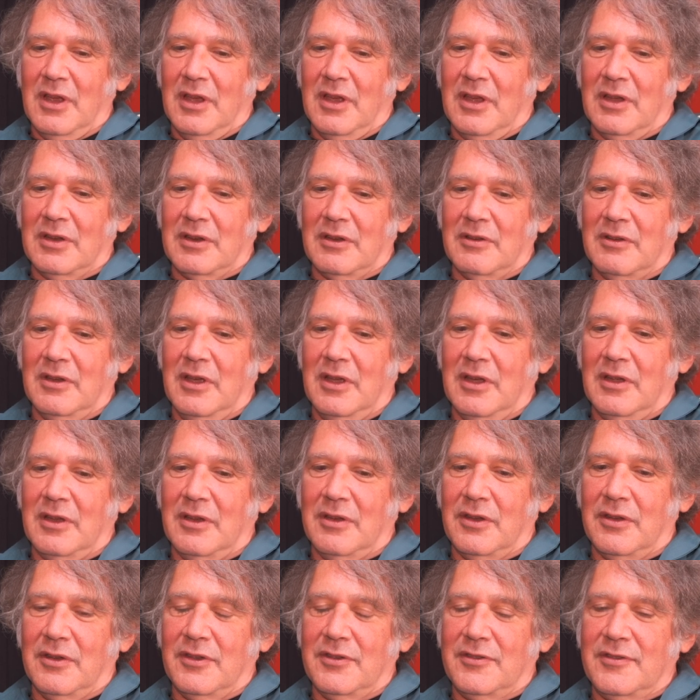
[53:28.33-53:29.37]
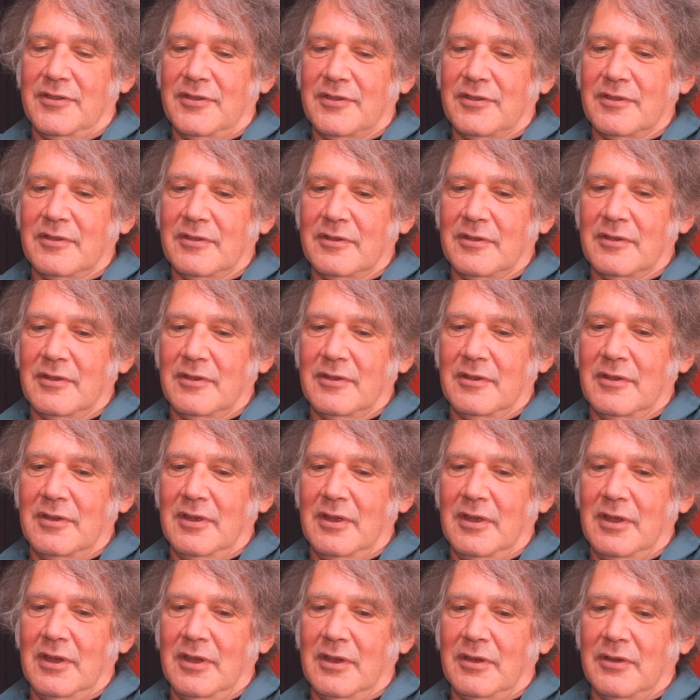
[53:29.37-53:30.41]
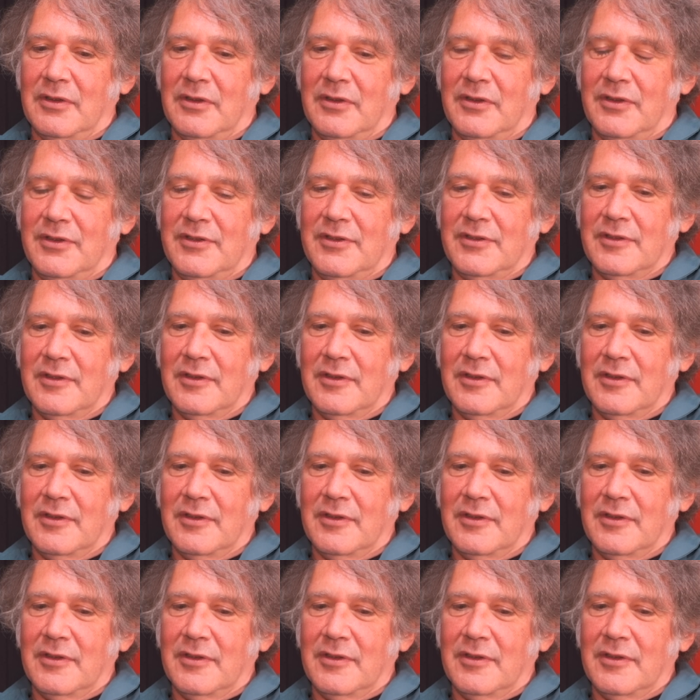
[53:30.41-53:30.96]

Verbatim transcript: and and and